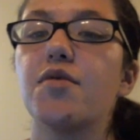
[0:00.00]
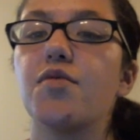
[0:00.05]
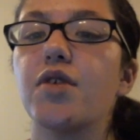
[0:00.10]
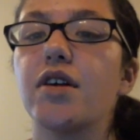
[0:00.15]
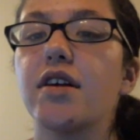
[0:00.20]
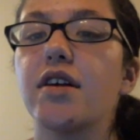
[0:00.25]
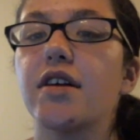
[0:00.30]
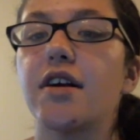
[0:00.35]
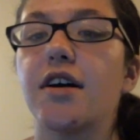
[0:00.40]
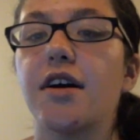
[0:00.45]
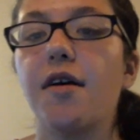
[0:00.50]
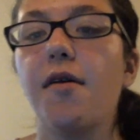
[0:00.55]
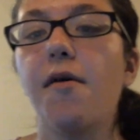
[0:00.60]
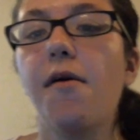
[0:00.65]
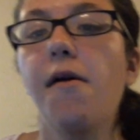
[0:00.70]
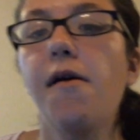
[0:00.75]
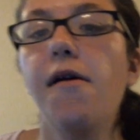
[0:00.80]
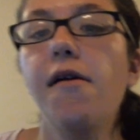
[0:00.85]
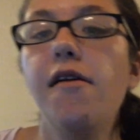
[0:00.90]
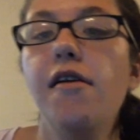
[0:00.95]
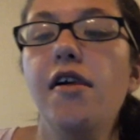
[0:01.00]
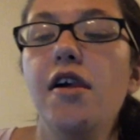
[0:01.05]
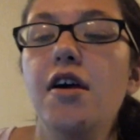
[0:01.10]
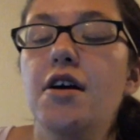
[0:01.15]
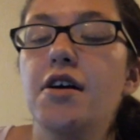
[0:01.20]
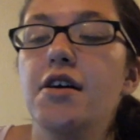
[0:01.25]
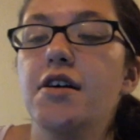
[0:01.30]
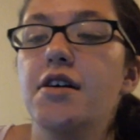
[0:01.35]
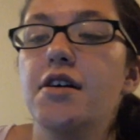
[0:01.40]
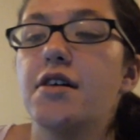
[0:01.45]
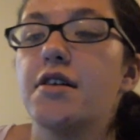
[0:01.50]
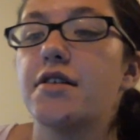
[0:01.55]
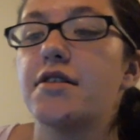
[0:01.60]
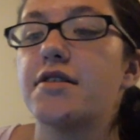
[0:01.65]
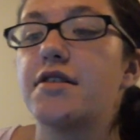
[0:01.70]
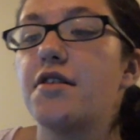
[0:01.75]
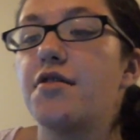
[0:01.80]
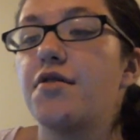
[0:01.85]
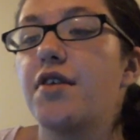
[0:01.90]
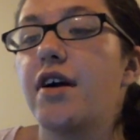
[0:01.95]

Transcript: whatnot. So